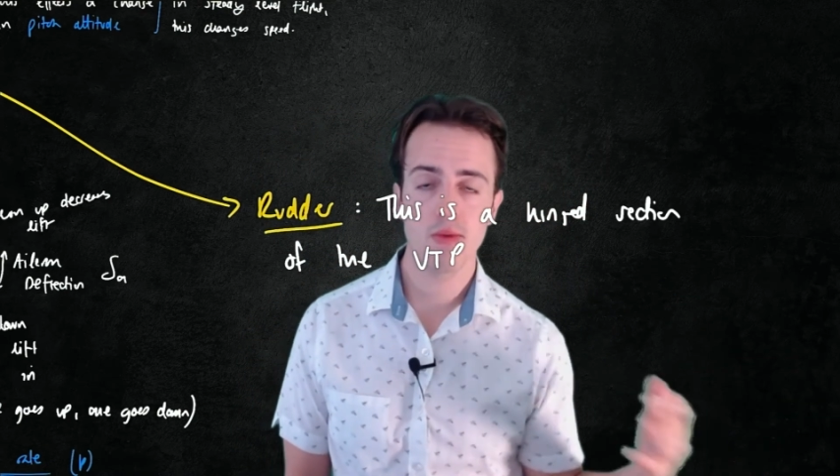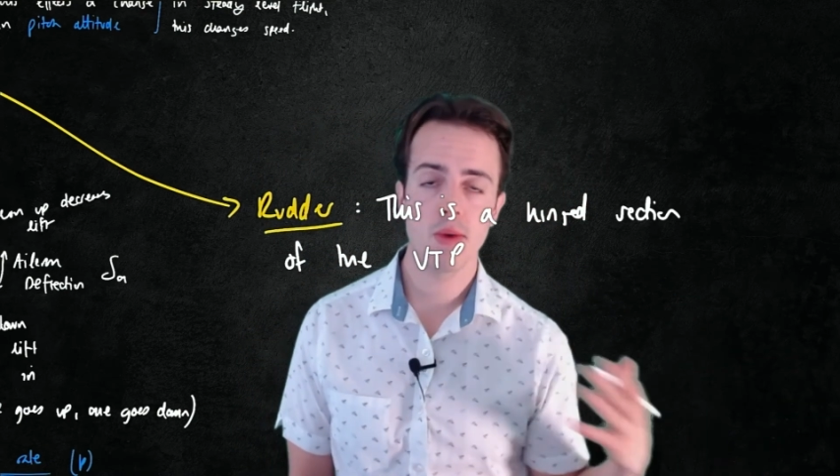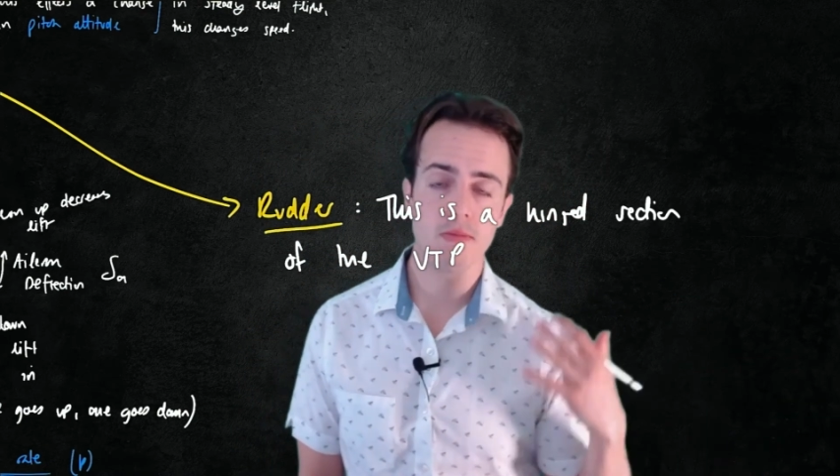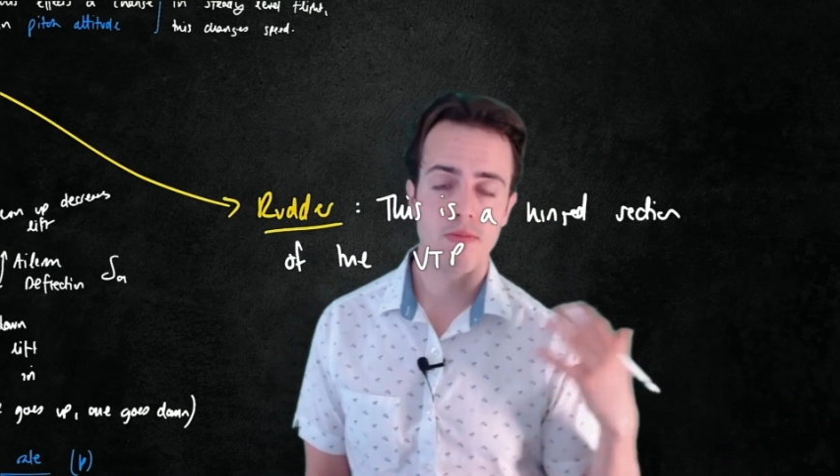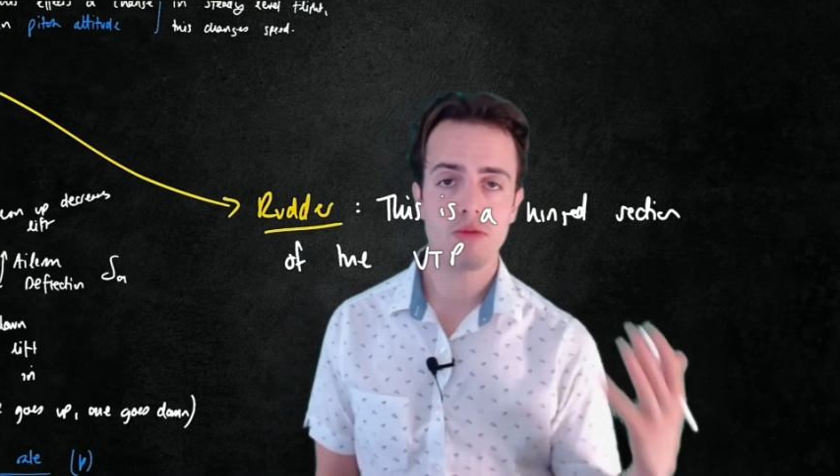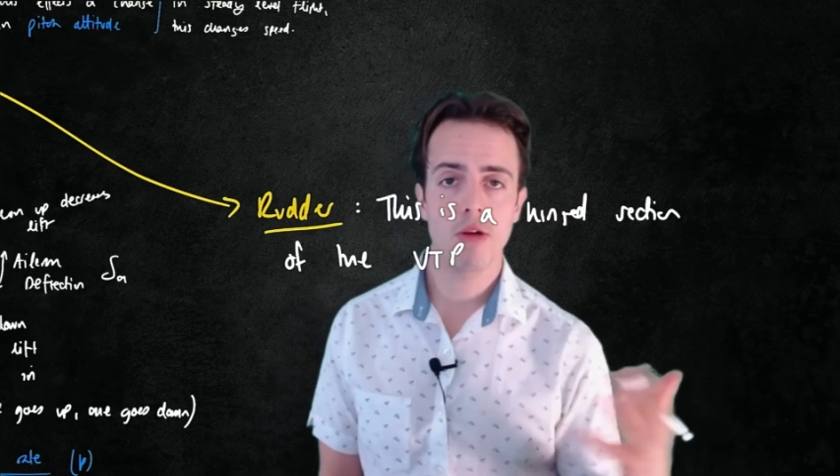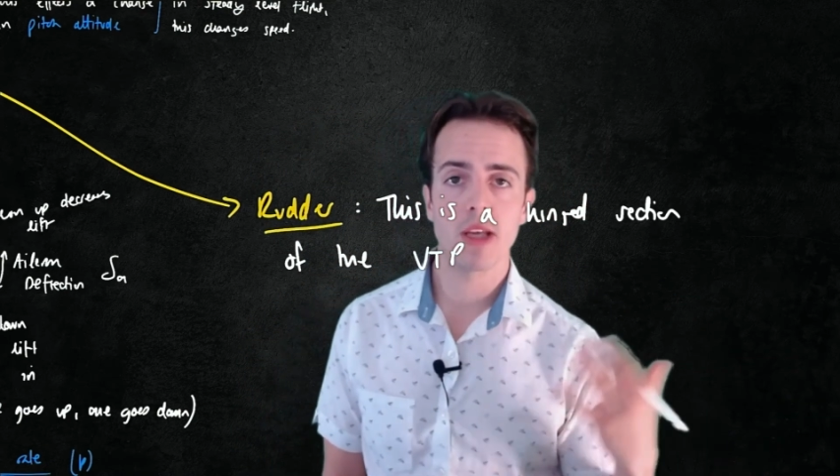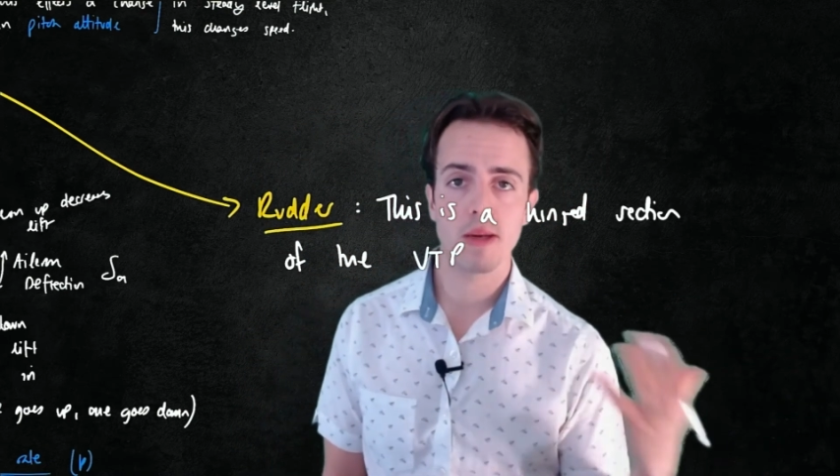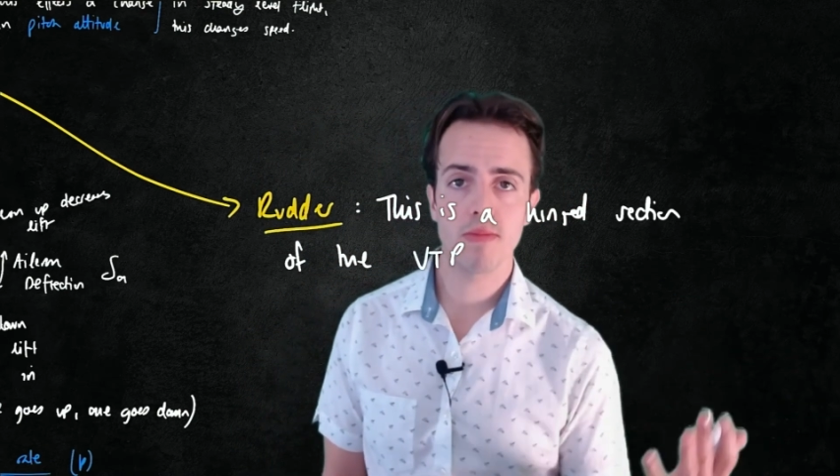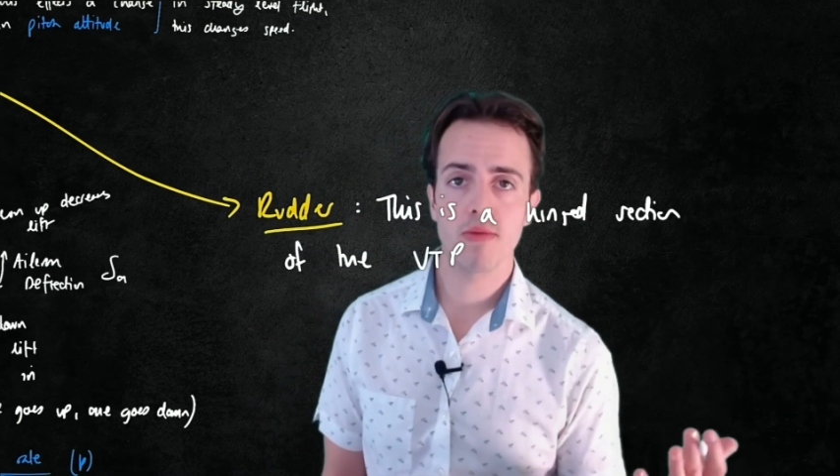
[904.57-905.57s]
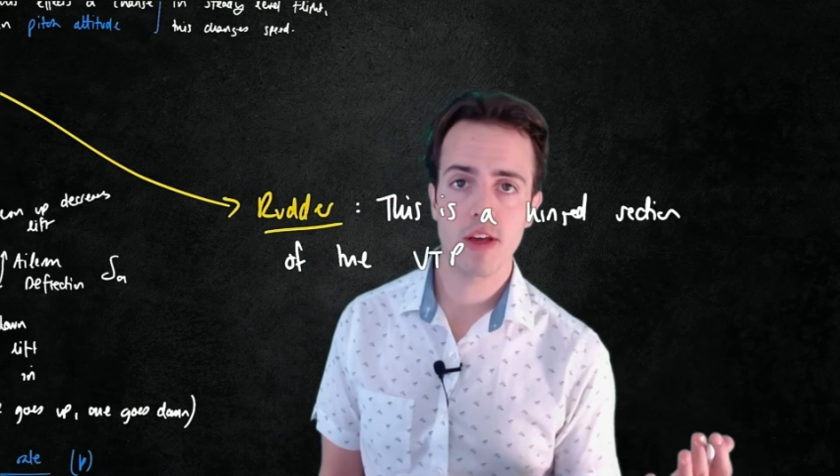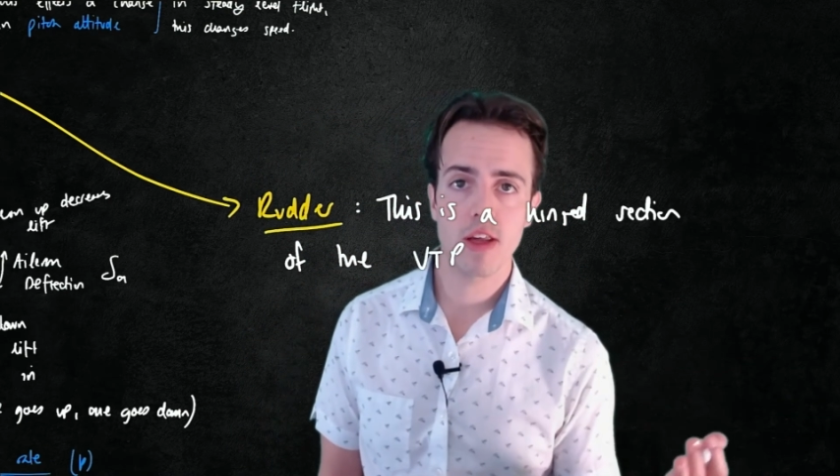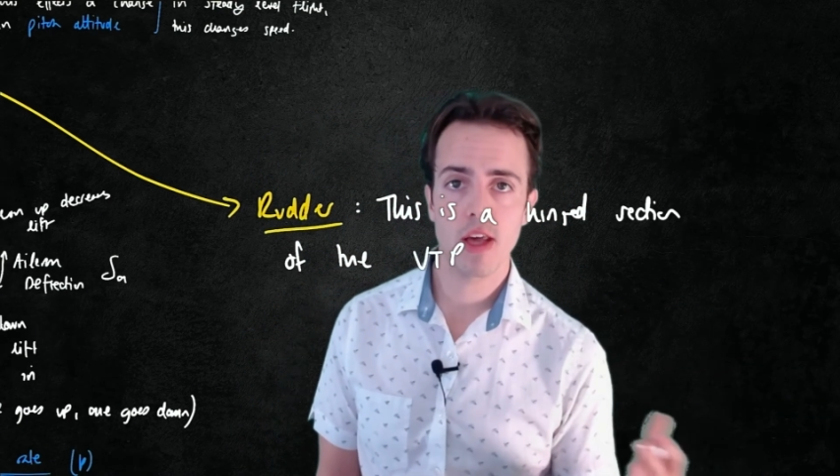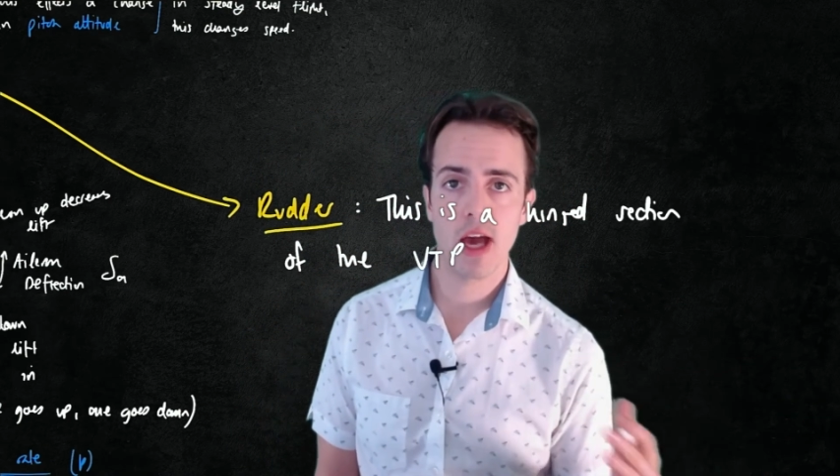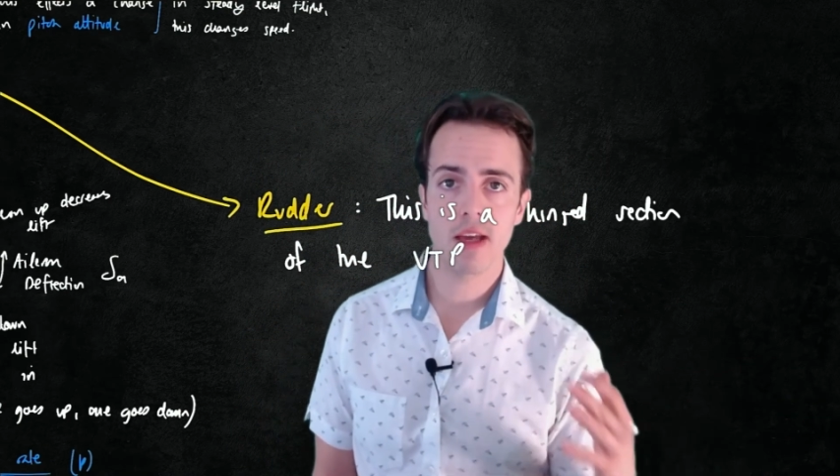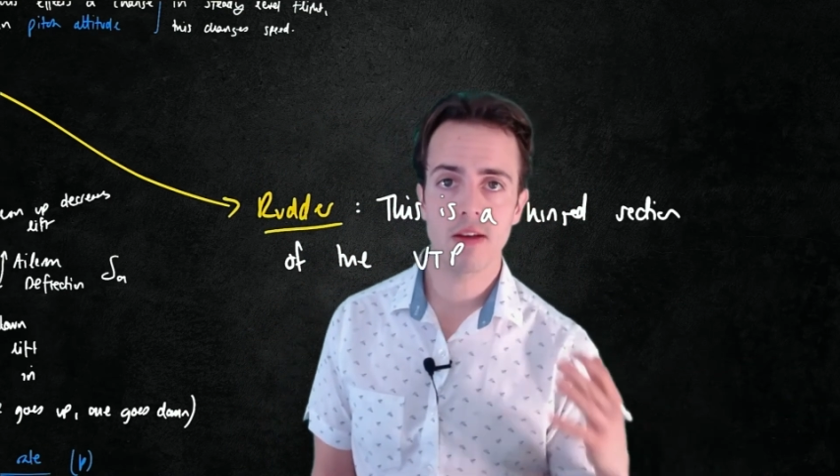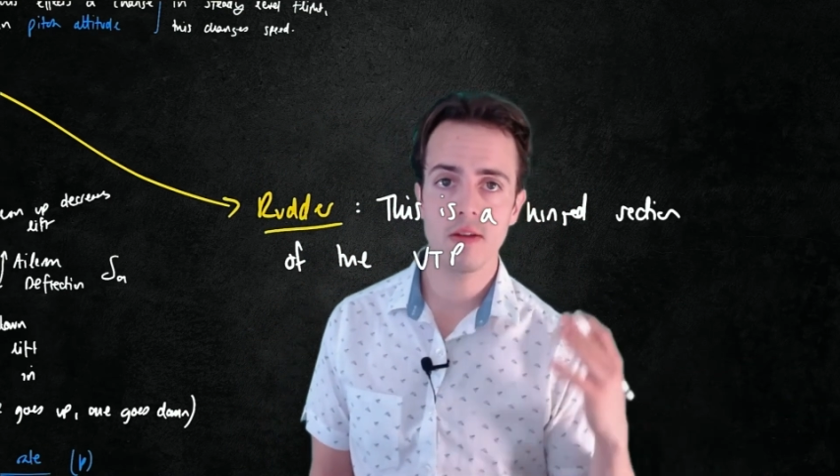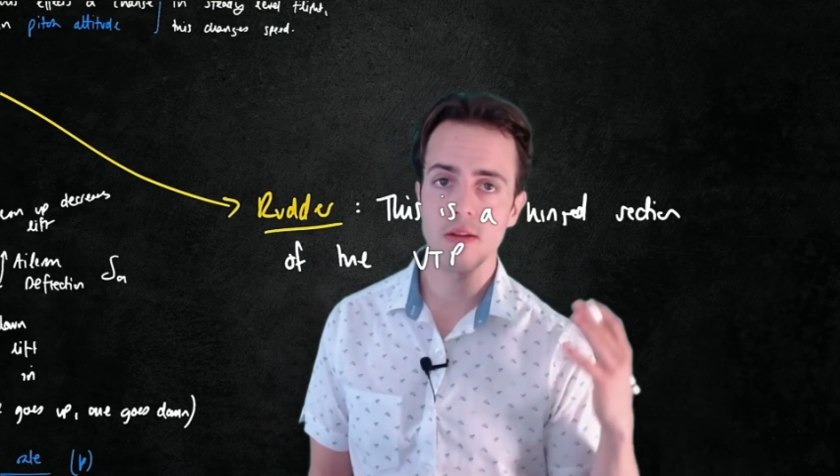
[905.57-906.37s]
We can probably appreciate